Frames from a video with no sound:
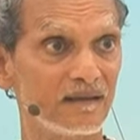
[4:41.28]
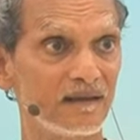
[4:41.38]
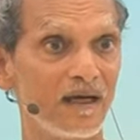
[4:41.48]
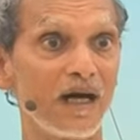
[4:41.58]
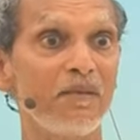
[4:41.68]

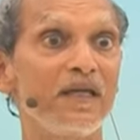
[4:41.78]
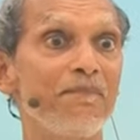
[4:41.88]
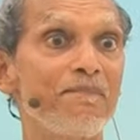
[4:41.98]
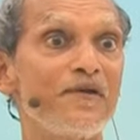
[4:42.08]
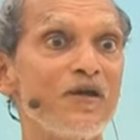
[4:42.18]
How many
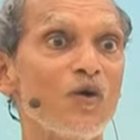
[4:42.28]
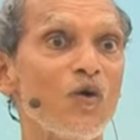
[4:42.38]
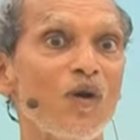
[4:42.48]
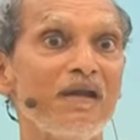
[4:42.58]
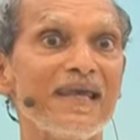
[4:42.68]

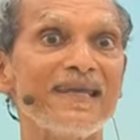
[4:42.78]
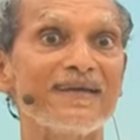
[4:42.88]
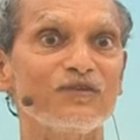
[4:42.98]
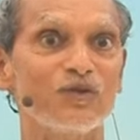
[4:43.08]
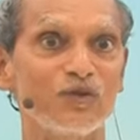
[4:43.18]
pure
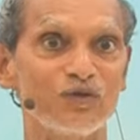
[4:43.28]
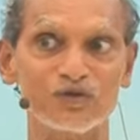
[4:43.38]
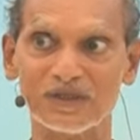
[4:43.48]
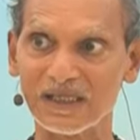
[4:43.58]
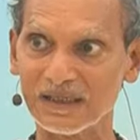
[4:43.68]
leaders do you
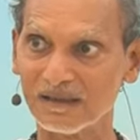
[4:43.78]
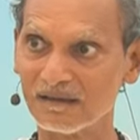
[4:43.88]
see?